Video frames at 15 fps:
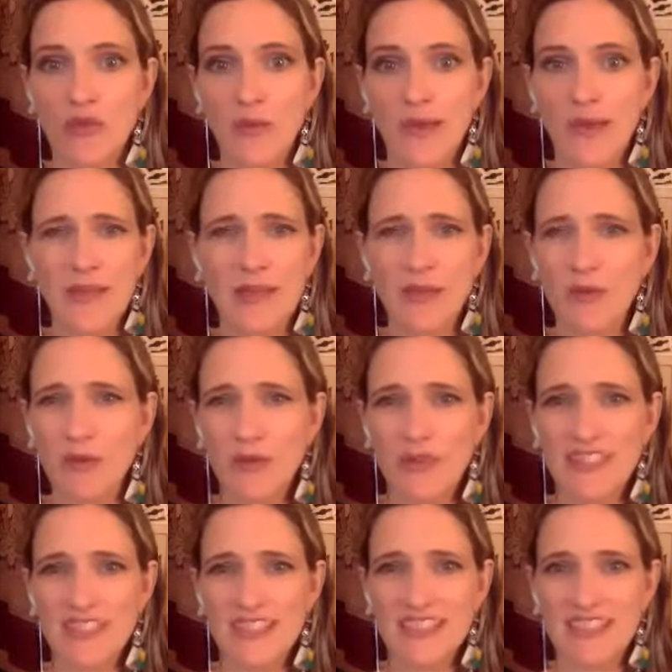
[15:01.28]
might be like, well,
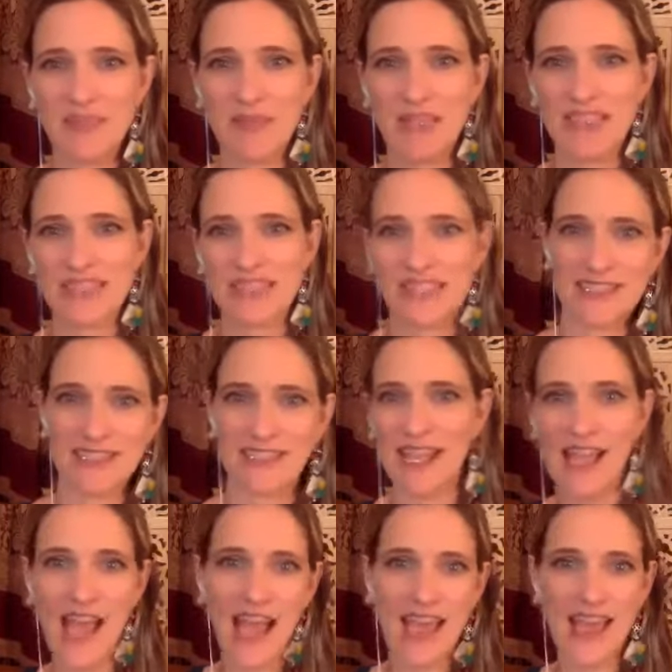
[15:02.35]
this doesn't make sense.
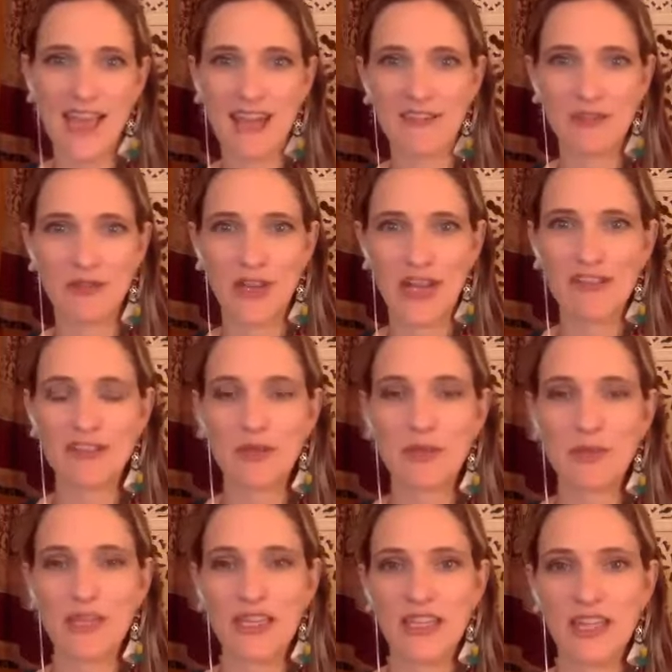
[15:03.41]
Like I have whatever,
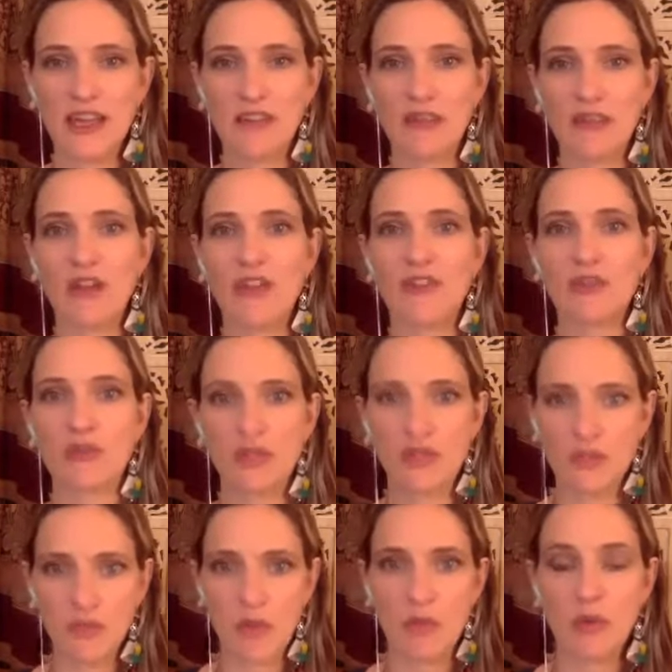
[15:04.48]
but I've also worked
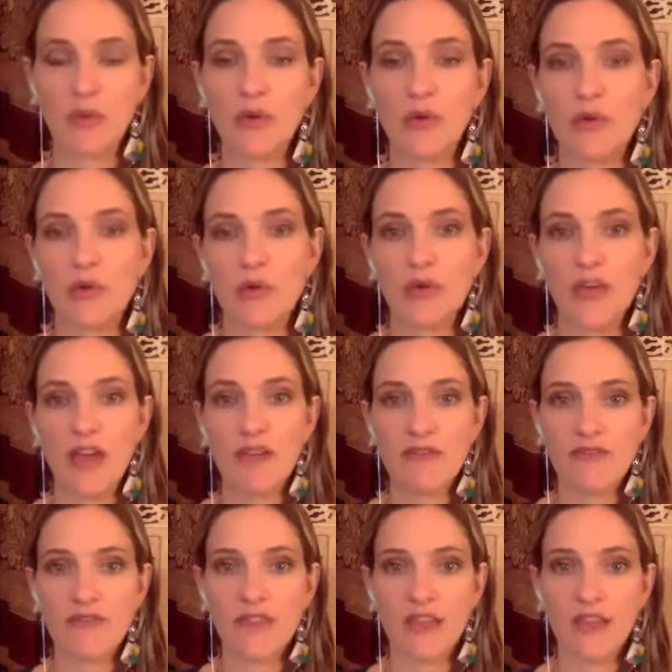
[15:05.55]
with people who have
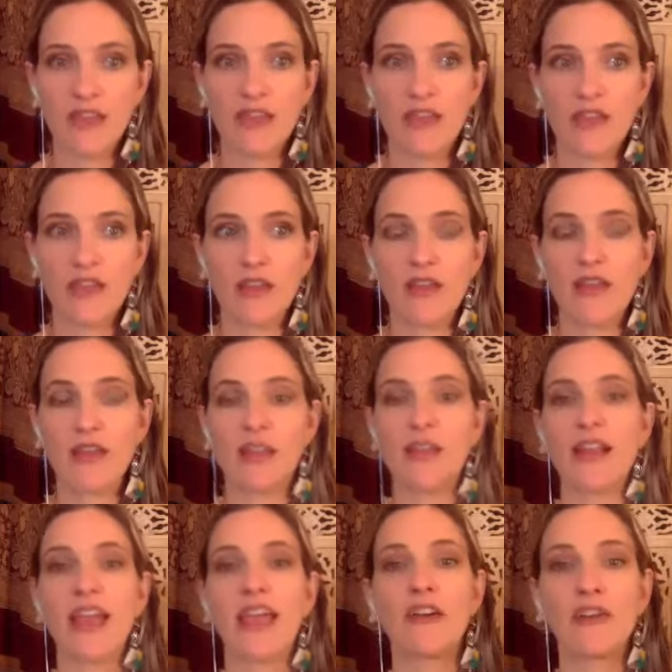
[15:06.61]

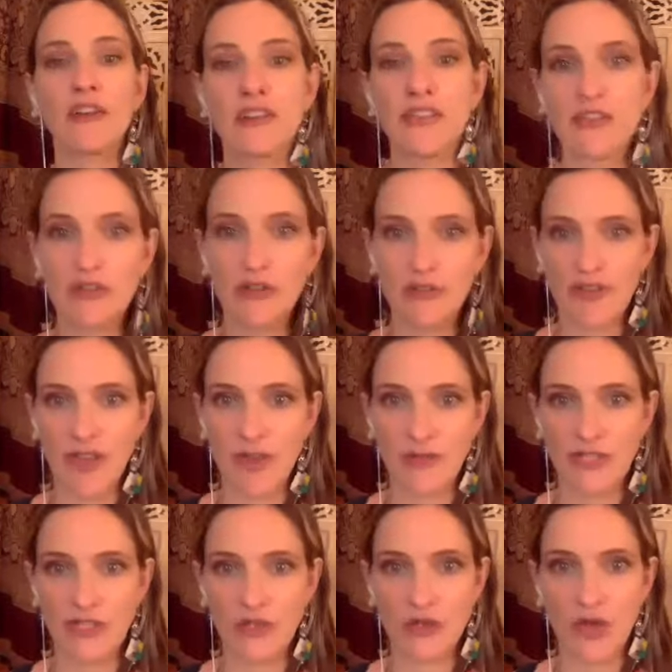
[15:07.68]
inherited their
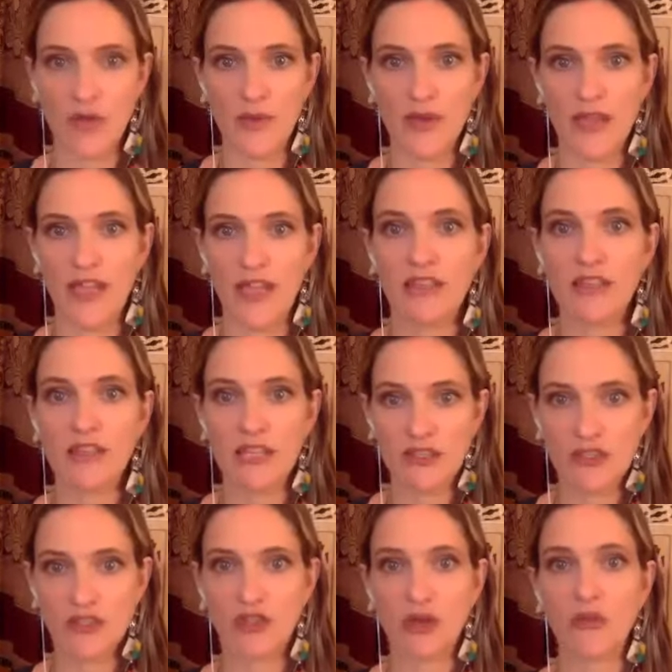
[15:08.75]
family trauma and
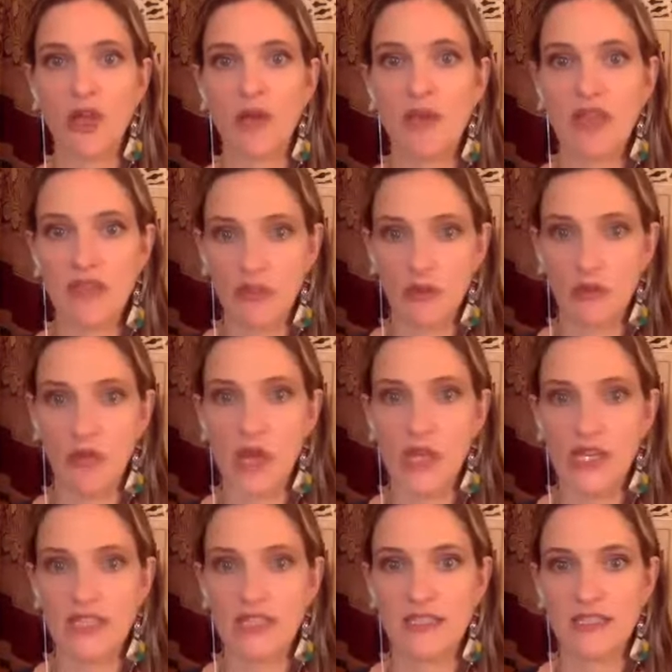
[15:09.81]
has shown up in their
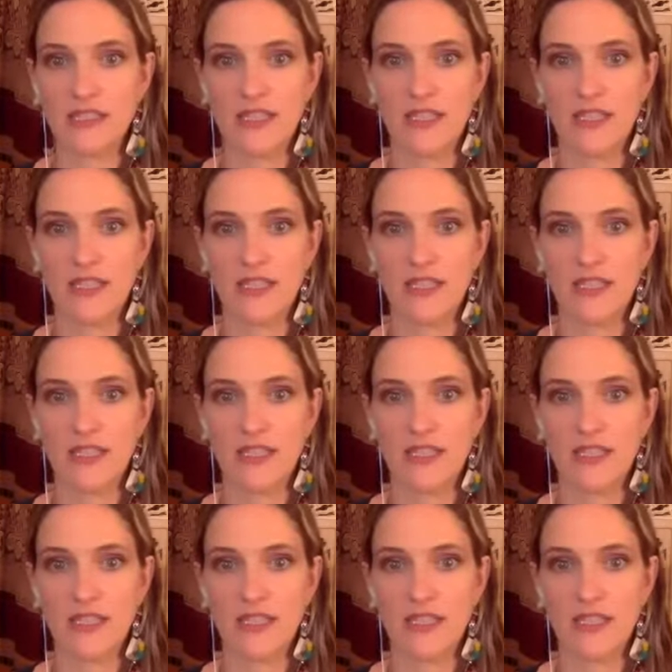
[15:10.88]
bodies.